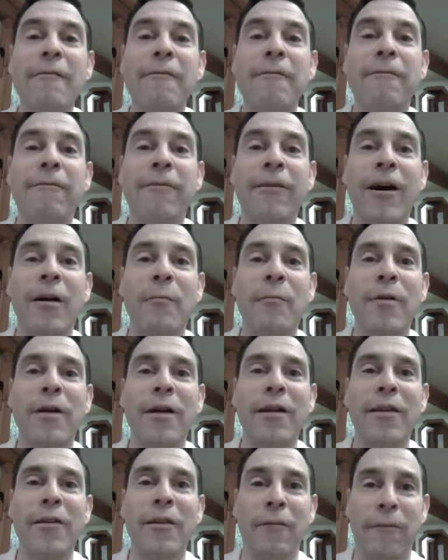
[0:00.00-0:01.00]

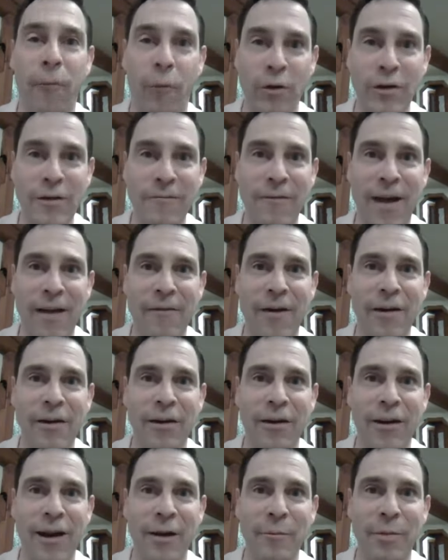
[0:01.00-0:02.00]
from the Fortune
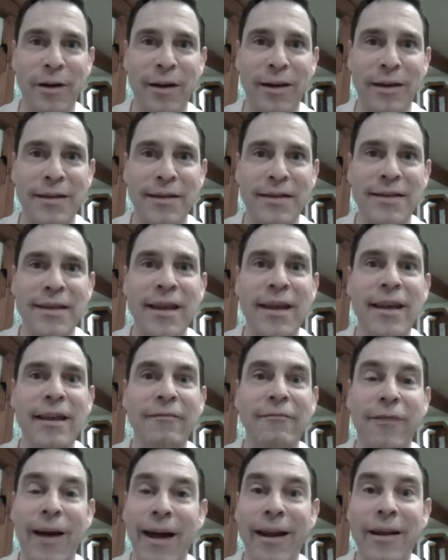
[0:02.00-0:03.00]
500 companies
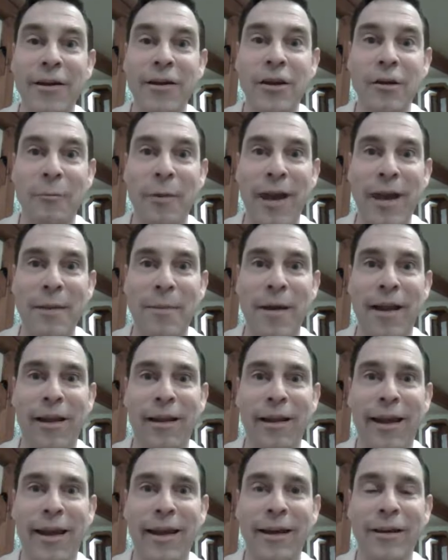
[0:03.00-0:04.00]
right into your
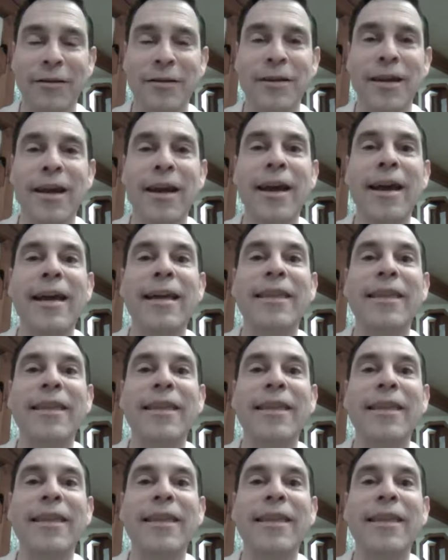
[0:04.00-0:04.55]
PayPal account